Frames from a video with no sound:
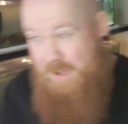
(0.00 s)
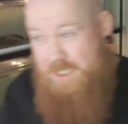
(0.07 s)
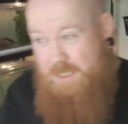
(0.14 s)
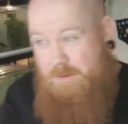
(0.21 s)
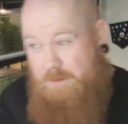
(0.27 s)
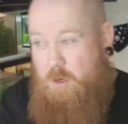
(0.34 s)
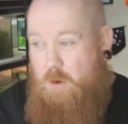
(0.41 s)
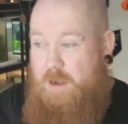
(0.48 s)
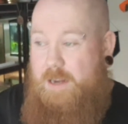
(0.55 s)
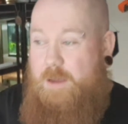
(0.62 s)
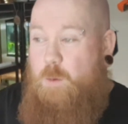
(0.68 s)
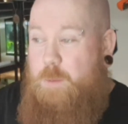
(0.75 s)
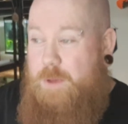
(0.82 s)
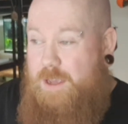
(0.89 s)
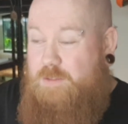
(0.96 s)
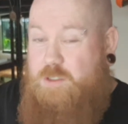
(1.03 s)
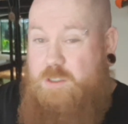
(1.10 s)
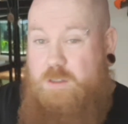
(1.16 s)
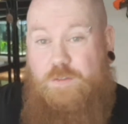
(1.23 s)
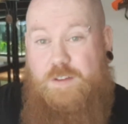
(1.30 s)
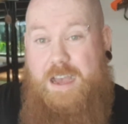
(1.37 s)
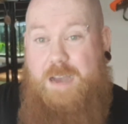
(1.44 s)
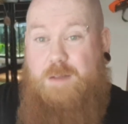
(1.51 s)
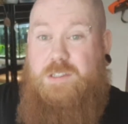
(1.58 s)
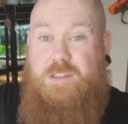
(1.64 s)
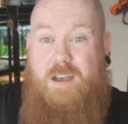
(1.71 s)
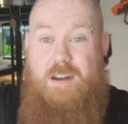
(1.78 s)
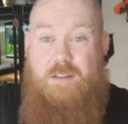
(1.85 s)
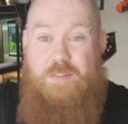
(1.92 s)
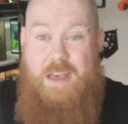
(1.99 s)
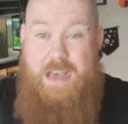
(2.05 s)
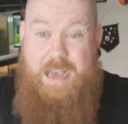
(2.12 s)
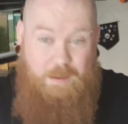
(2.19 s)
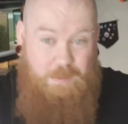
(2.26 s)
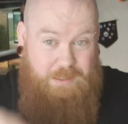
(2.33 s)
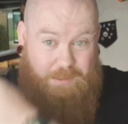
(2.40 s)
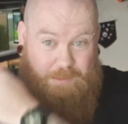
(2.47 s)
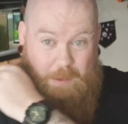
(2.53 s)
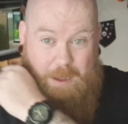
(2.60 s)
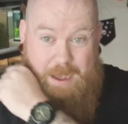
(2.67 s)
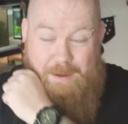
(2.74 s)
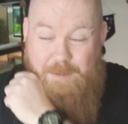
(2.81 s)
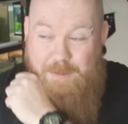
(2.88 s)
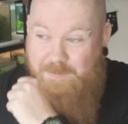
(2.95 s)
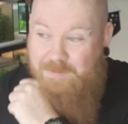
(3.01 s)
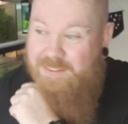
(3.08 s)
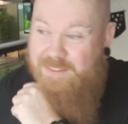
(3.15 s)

recorded a little bit of stuff outside of the house as well,